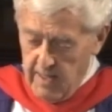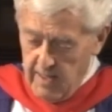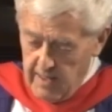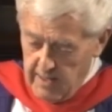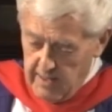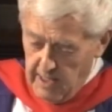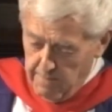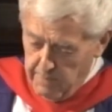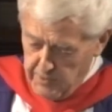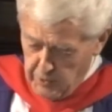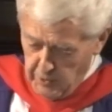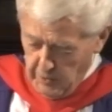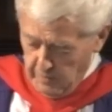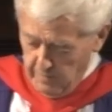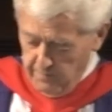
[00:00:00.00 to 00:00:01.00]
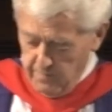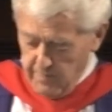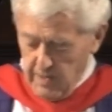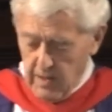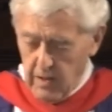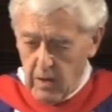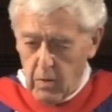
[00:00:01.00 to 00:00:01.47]
Number 2,
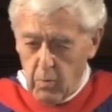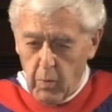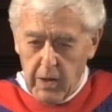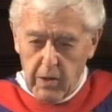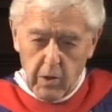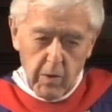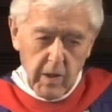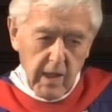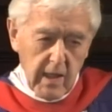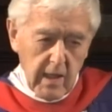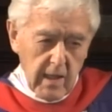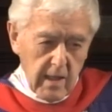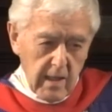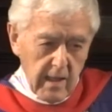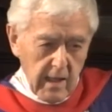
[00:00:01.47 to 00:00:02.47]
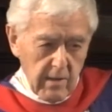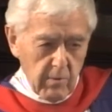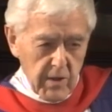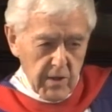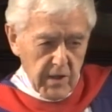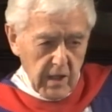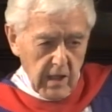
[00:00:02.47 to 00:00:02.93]
when you hear and
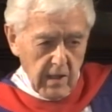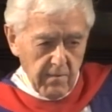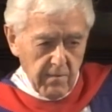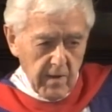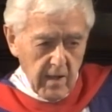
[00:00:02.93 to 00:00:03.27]
receive